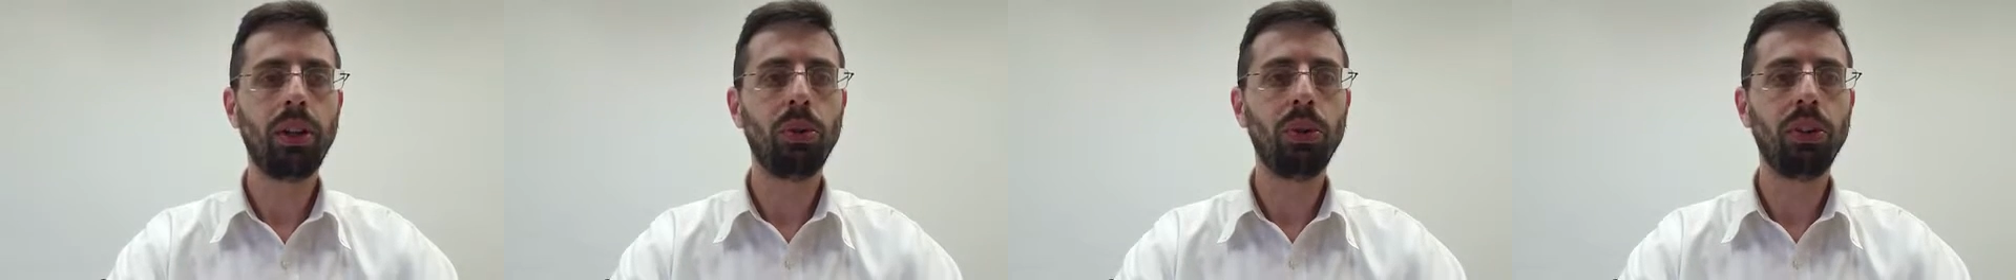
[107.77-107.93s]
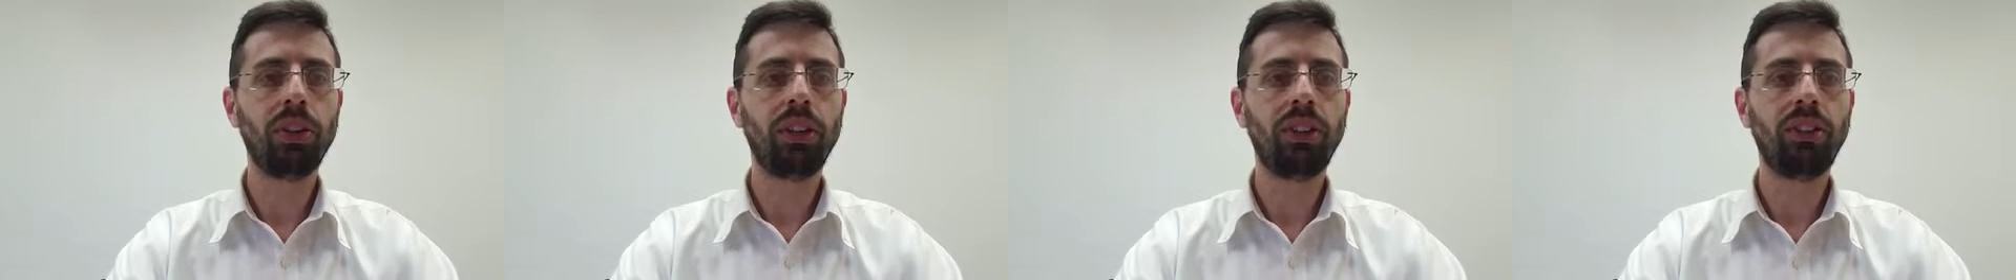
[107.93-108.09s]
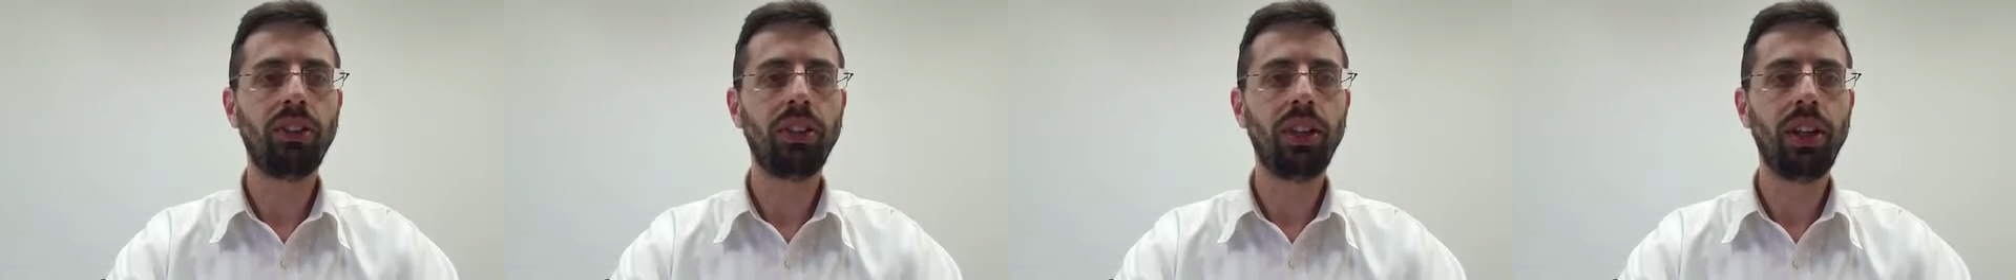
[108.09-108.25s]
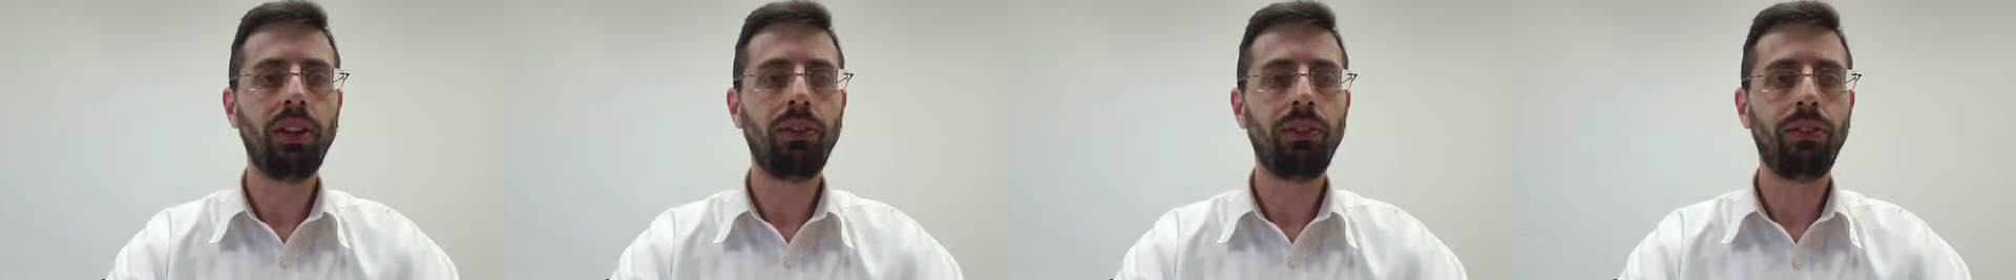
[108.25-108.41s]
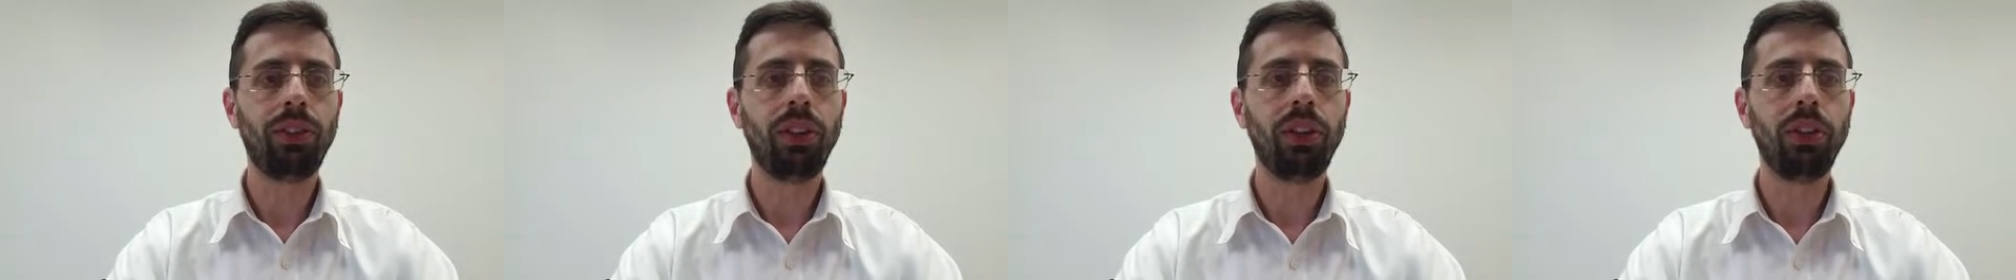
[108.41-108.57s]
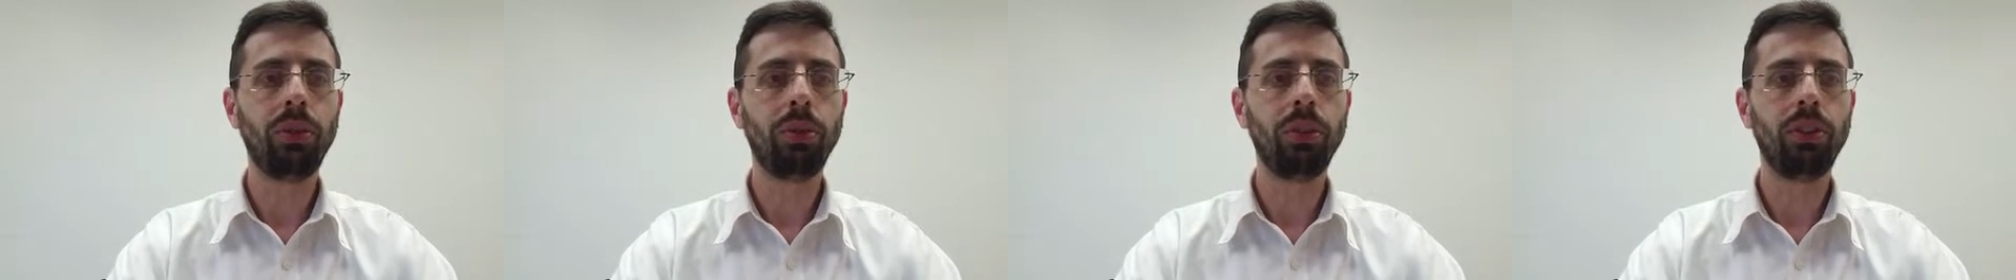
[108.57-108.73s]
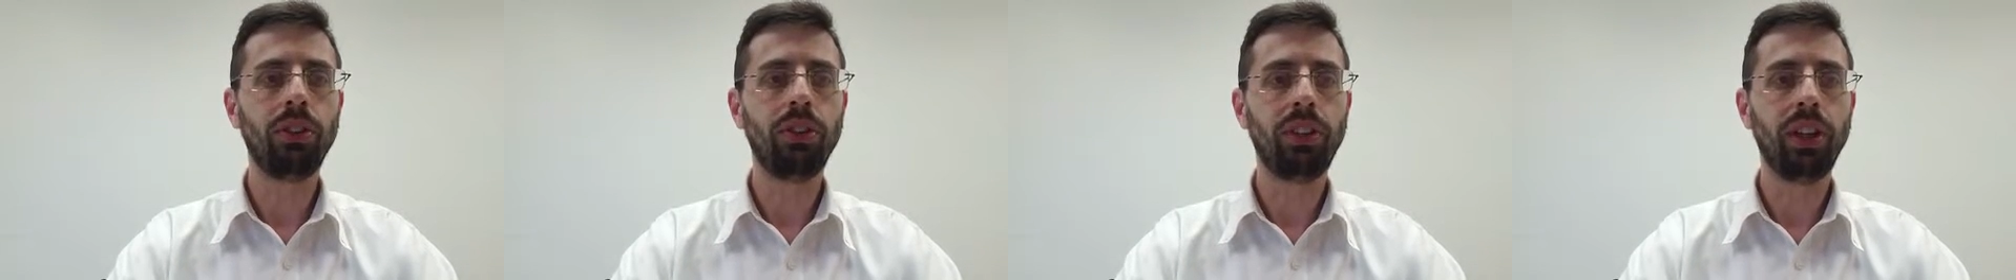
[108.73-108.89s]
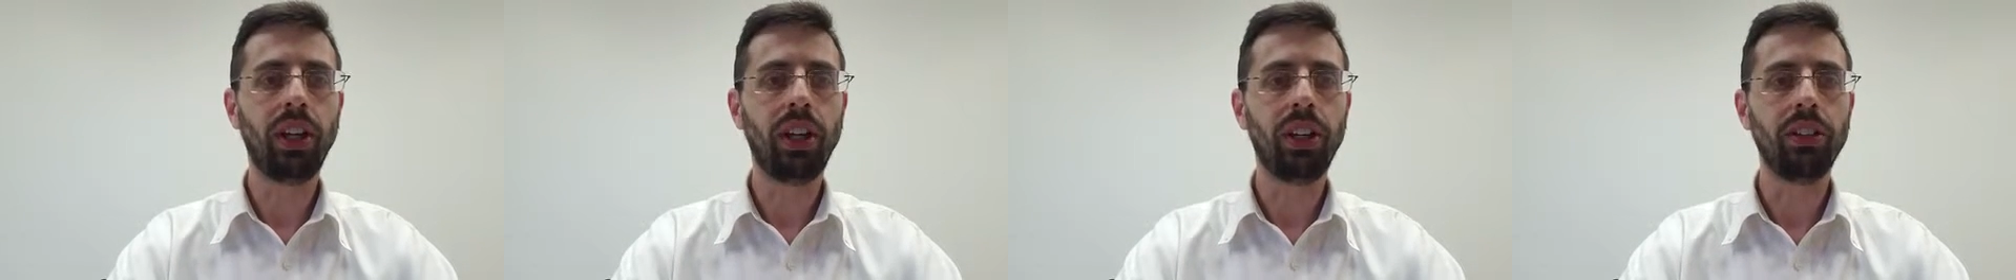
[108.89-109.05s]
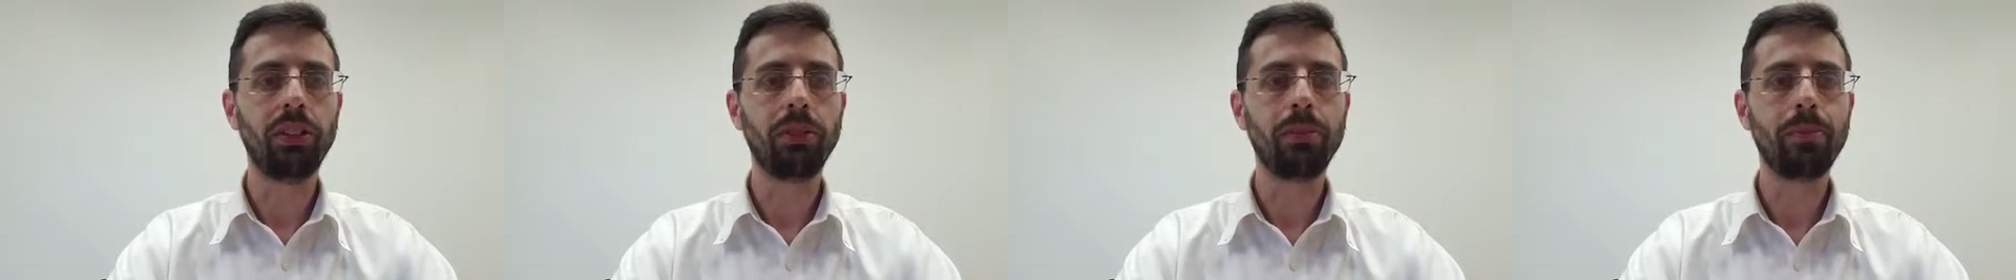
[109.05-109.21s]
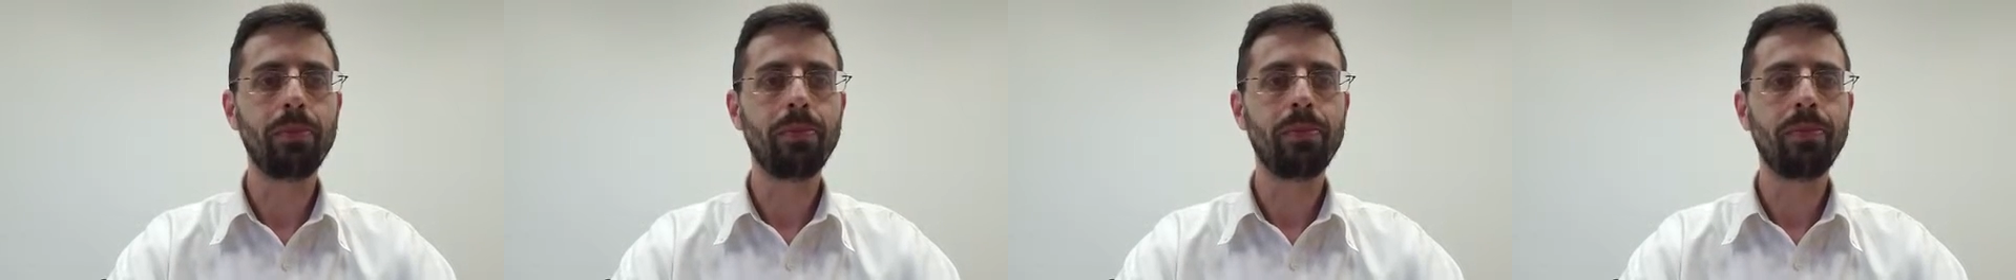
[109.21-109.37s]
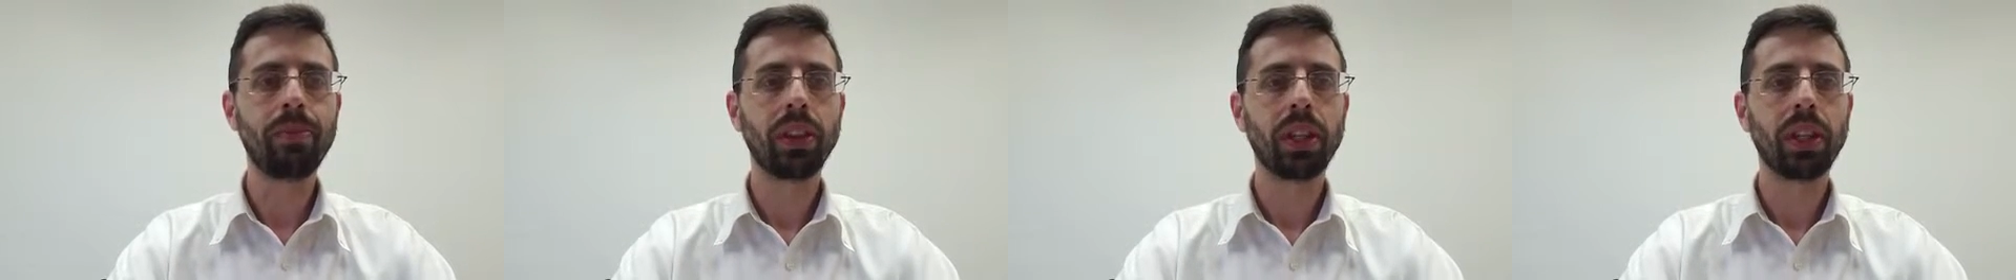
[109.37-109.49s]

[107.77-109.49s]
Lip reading: That was as if he was dead.